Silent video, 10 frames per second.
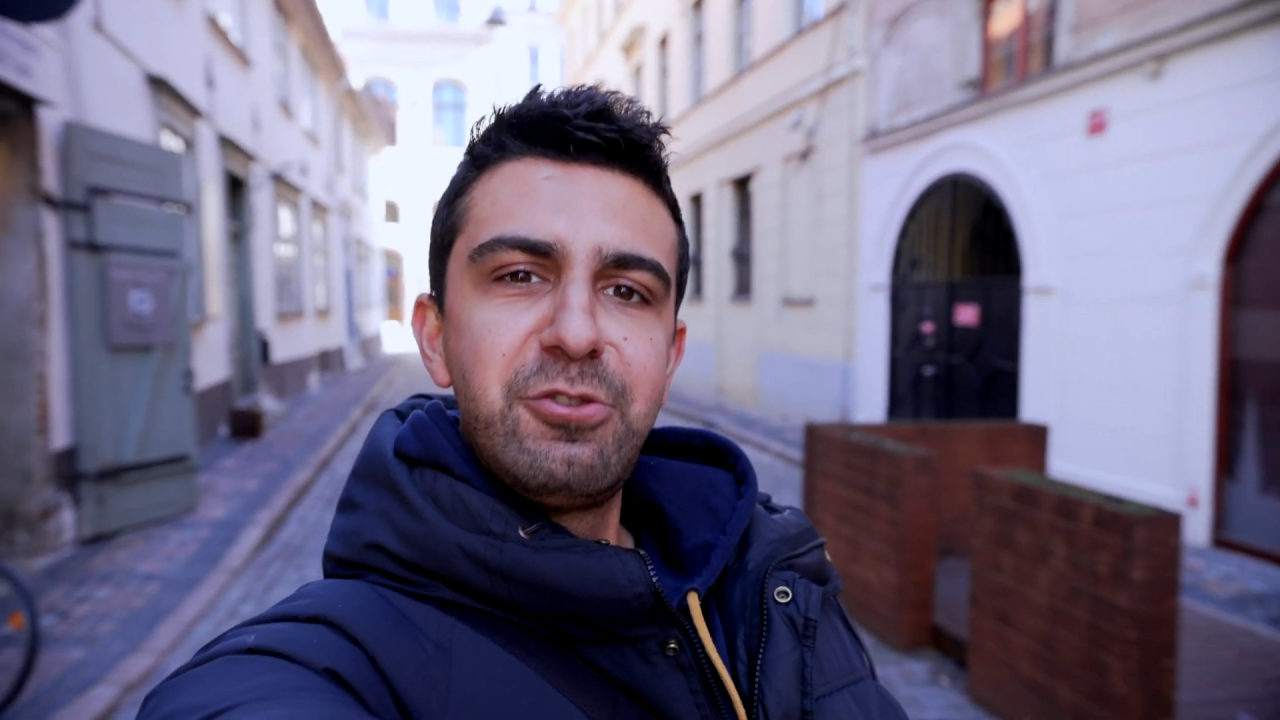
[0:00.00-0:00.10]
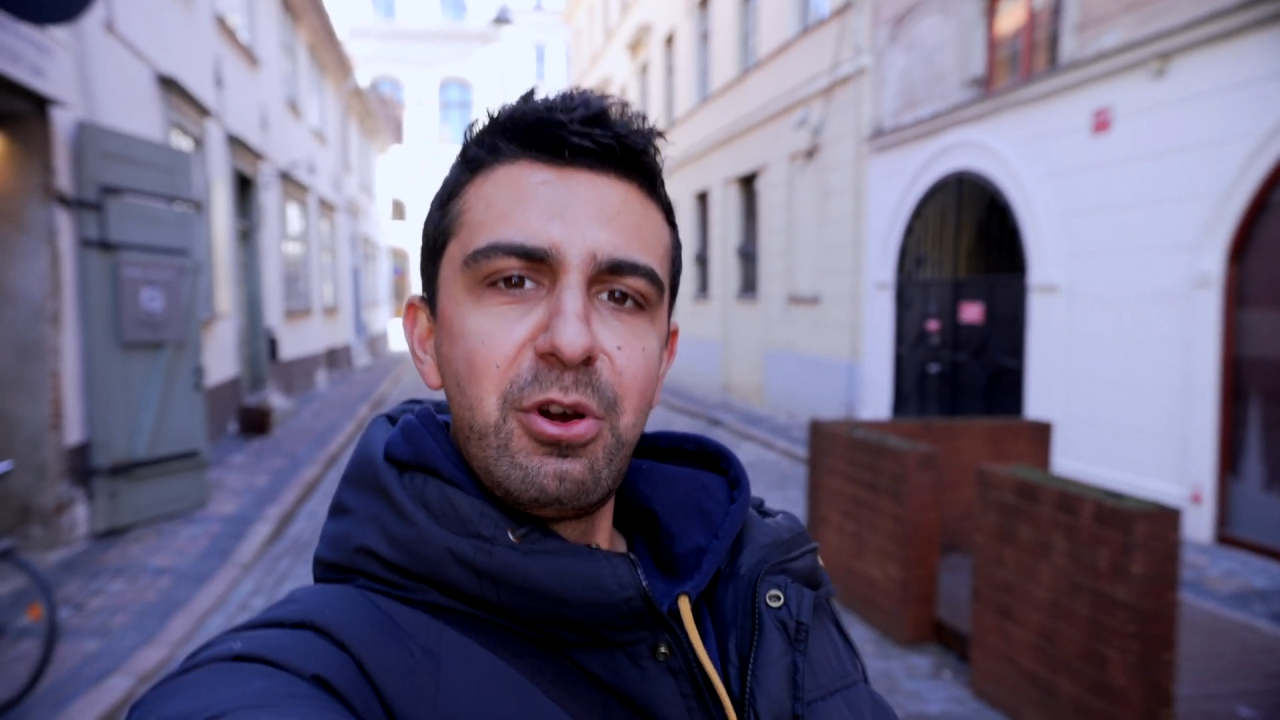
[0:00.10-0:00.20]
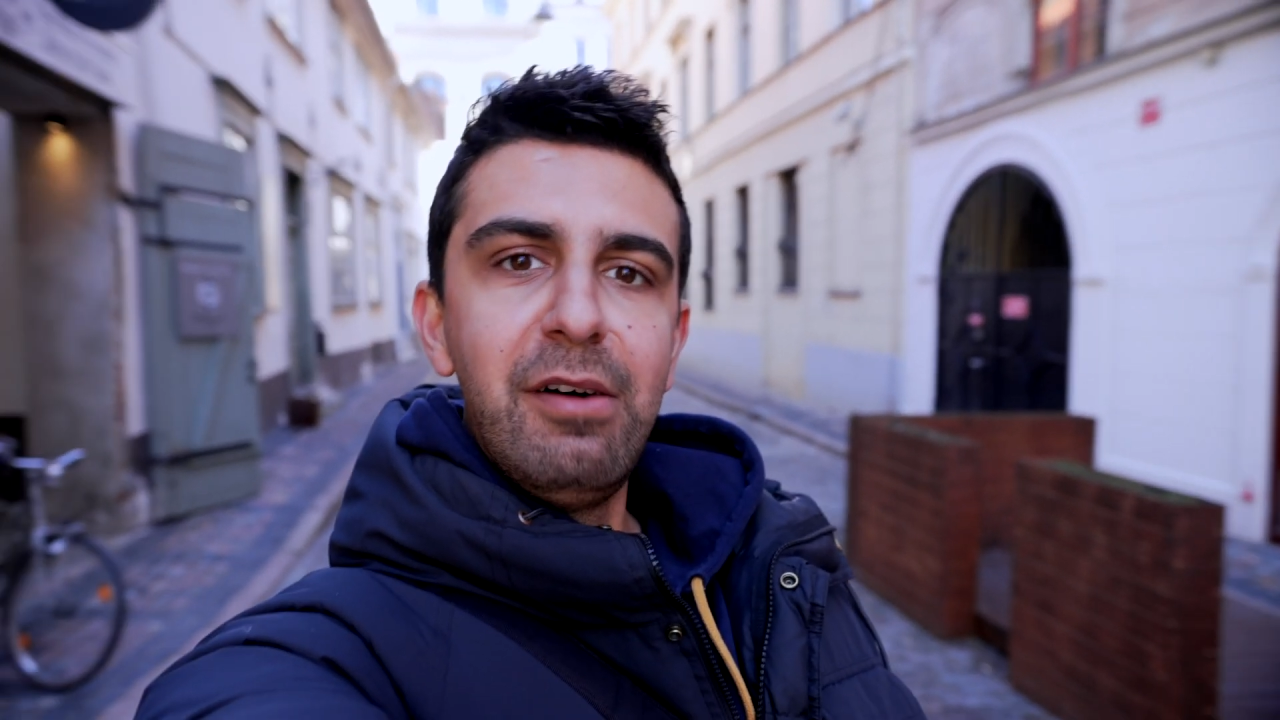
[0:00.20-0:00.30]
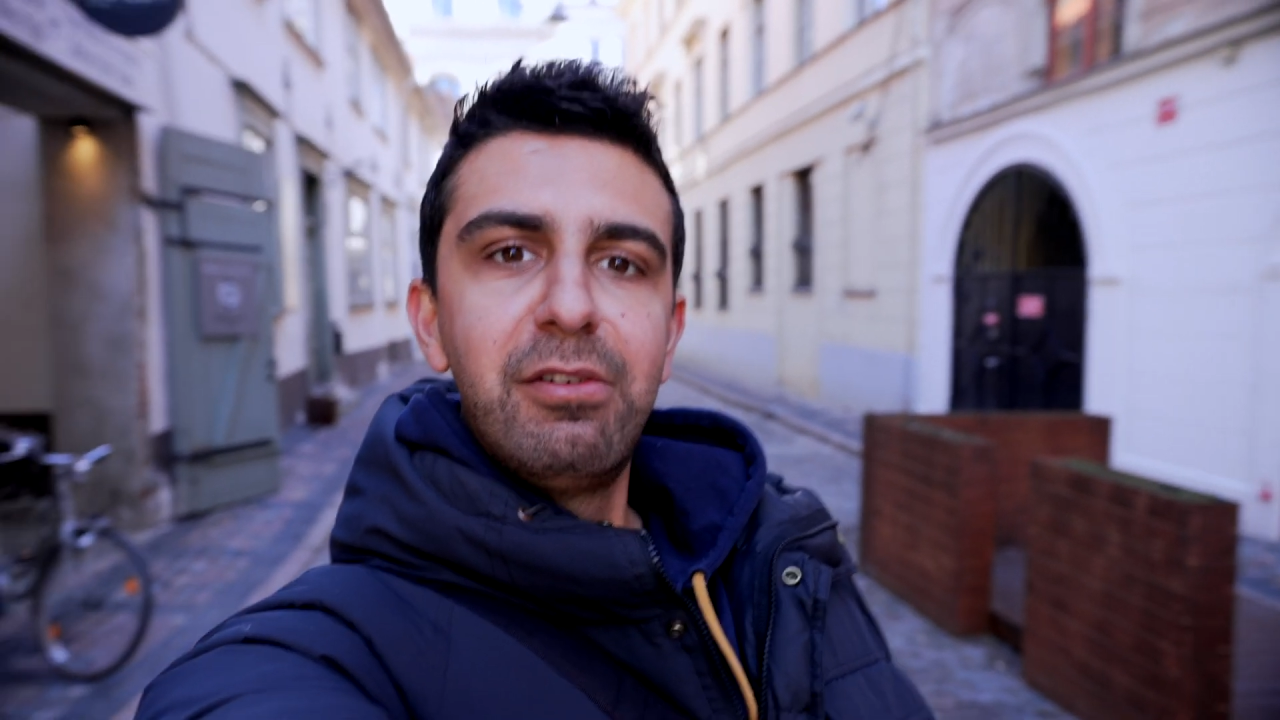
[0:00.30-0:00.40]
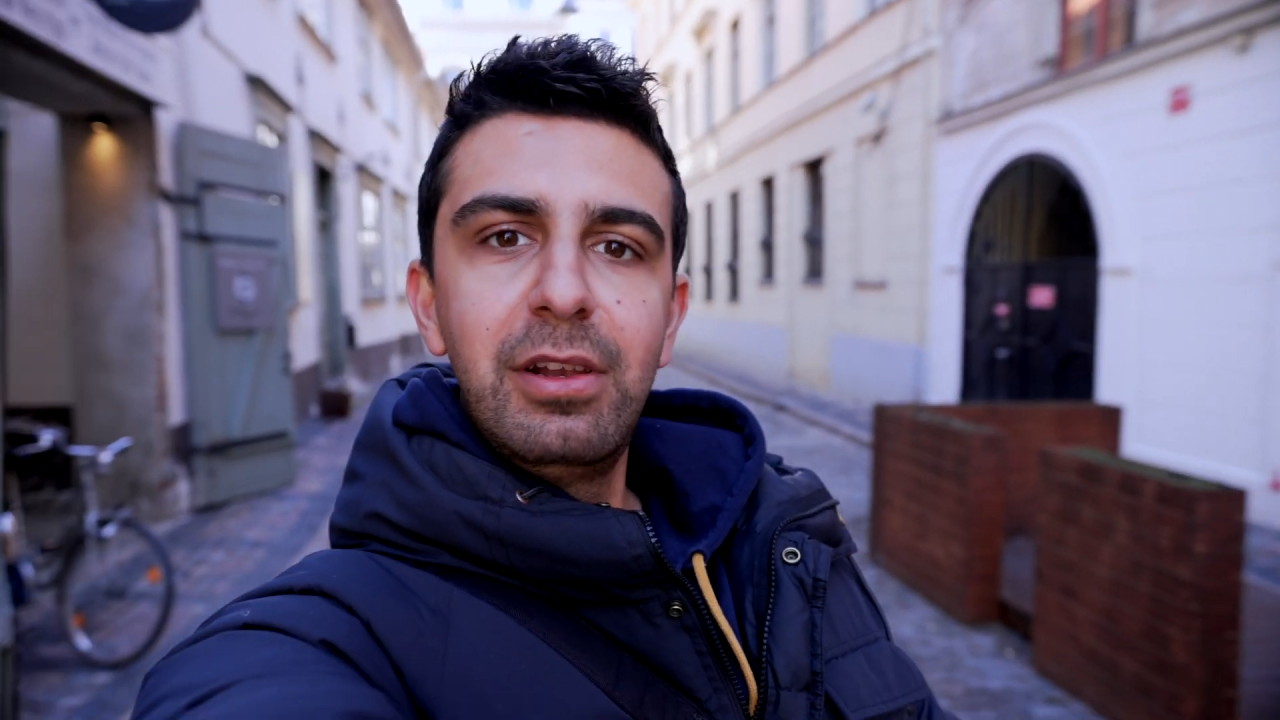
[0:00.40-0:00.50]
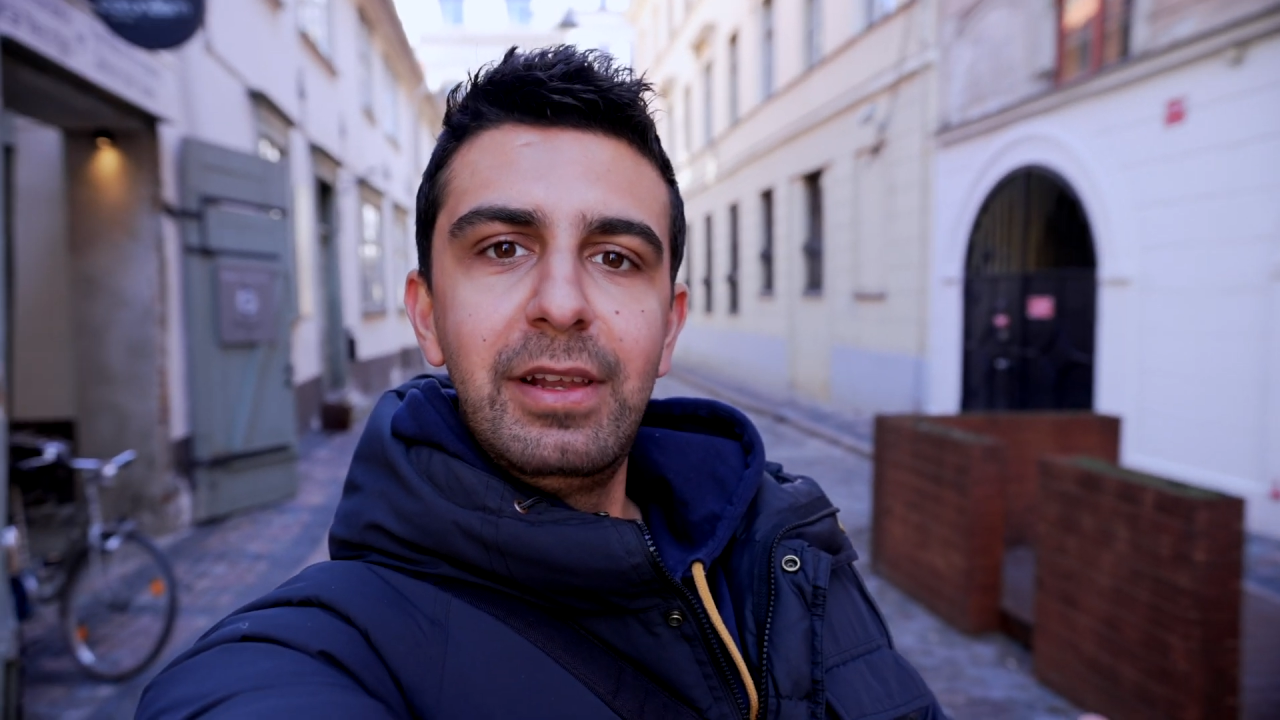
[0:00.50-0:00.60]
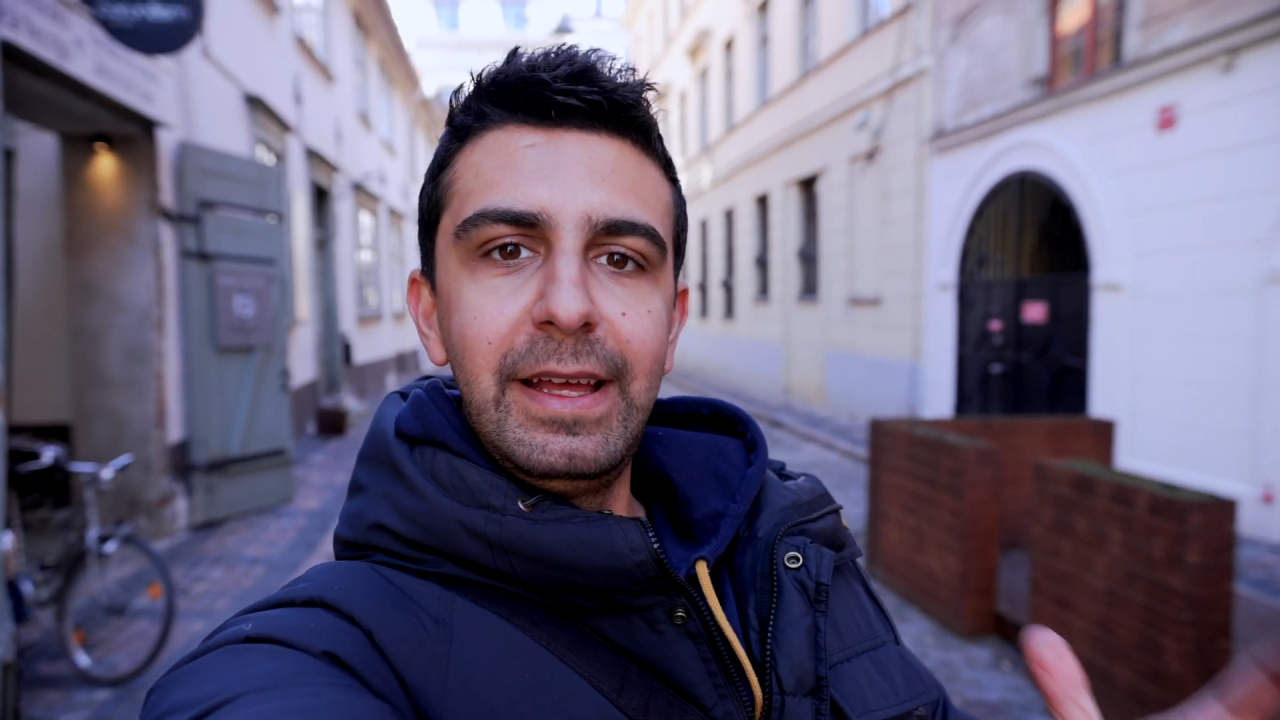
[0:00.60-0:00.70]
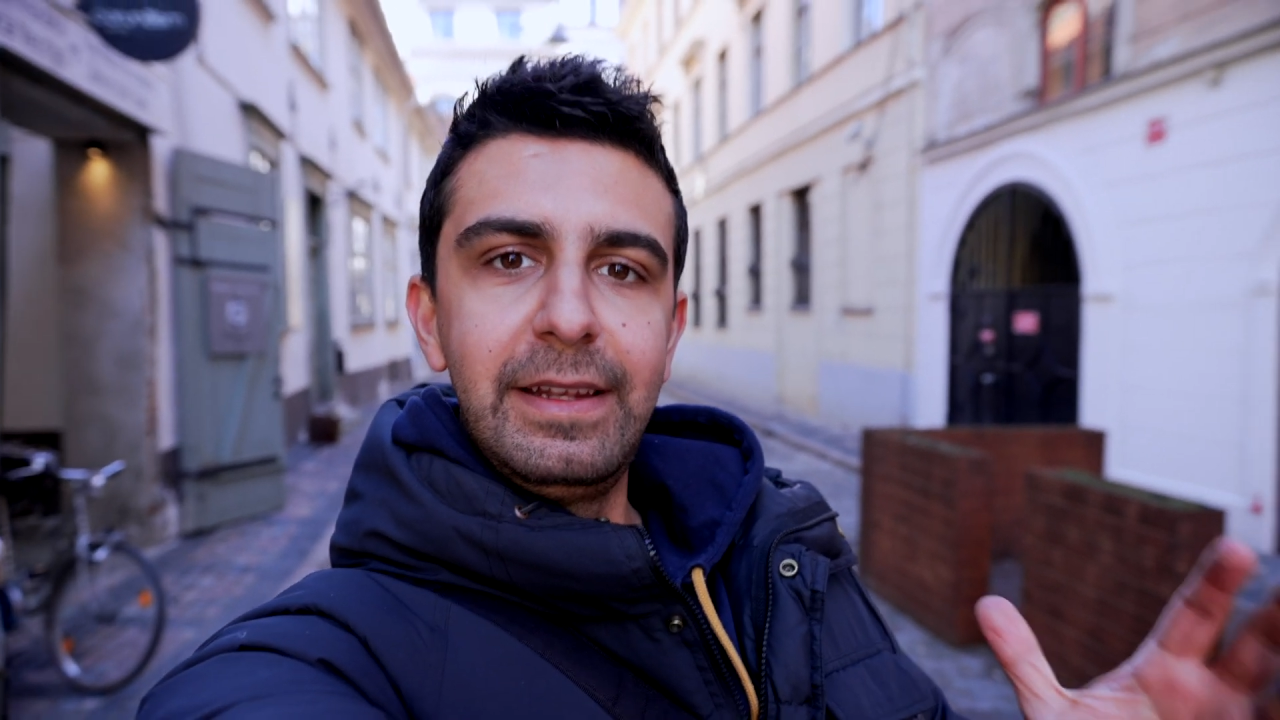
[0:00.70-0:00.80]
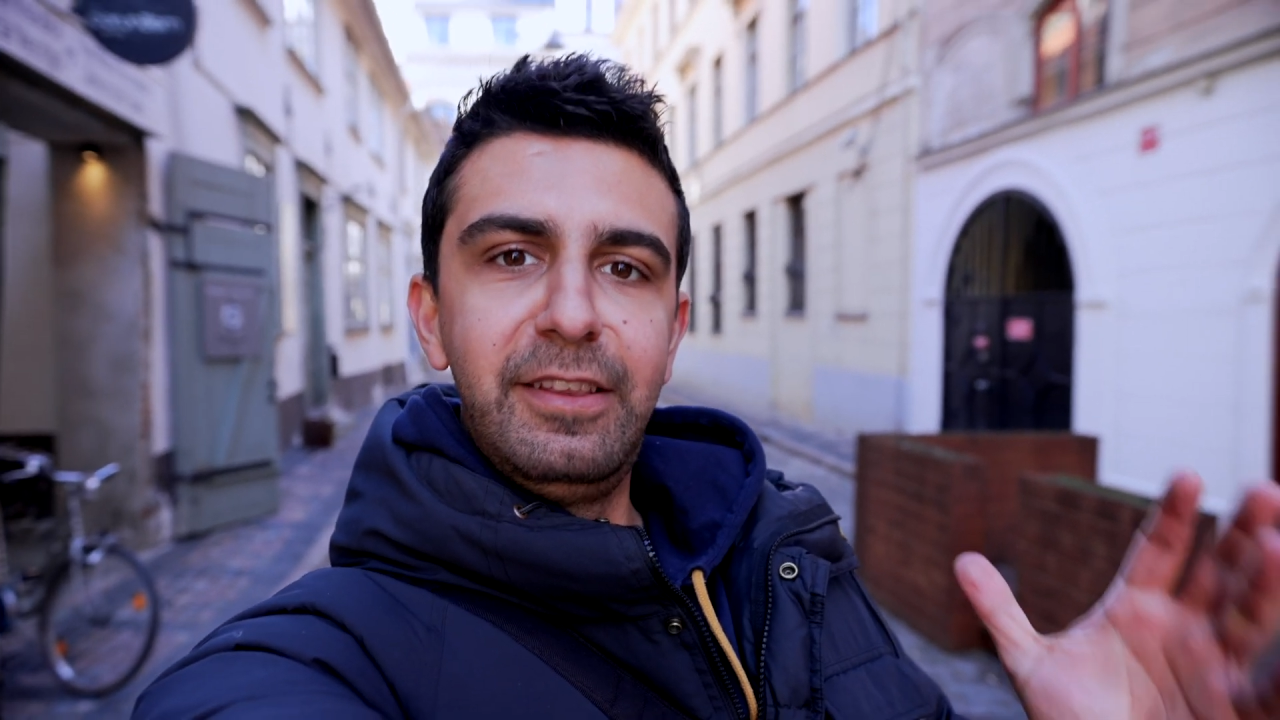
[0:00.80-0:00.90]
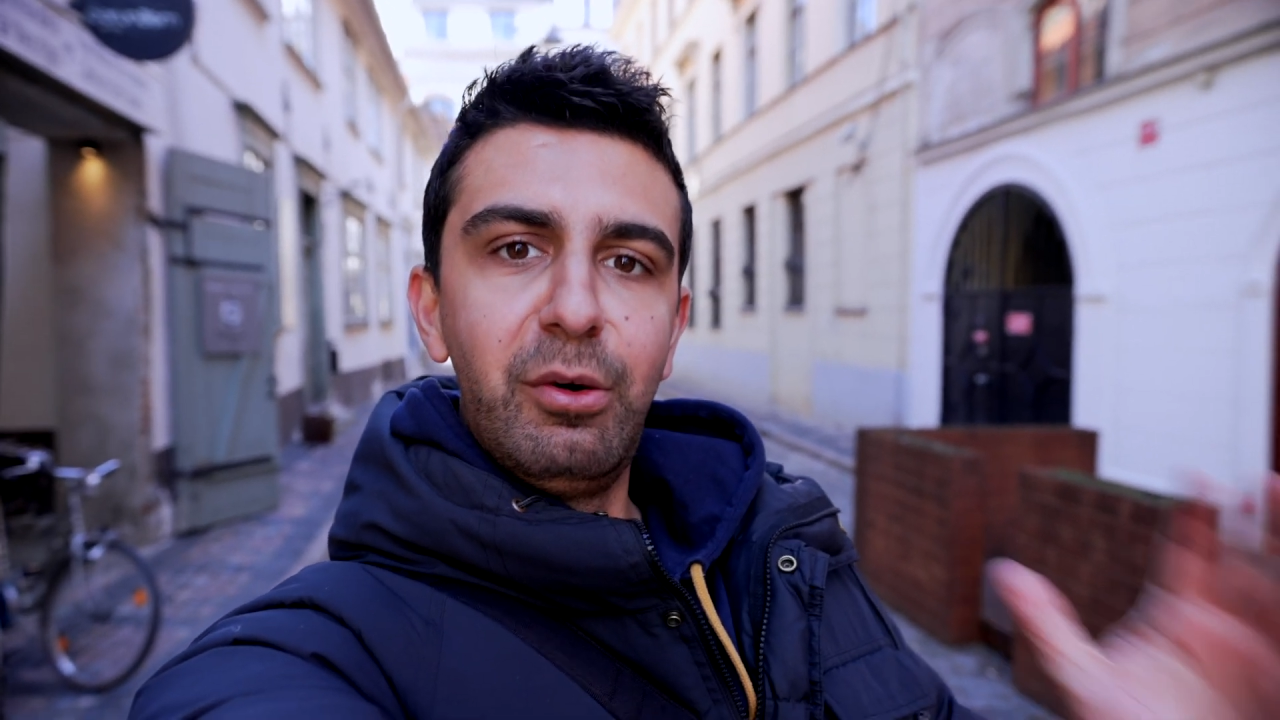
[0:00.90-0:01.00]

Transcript: travel and